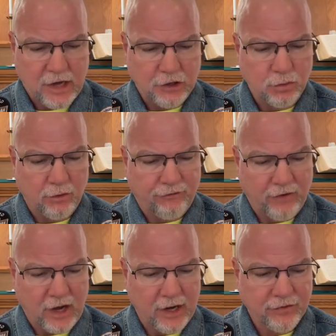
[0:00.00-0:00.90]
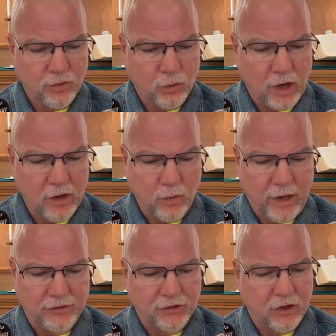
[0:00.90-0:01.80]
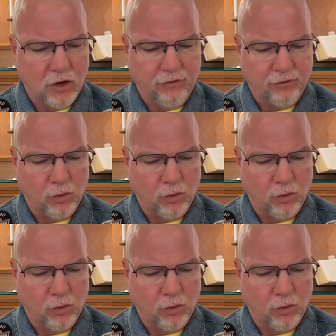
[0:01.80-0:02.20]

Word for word: and you will find the right way to go.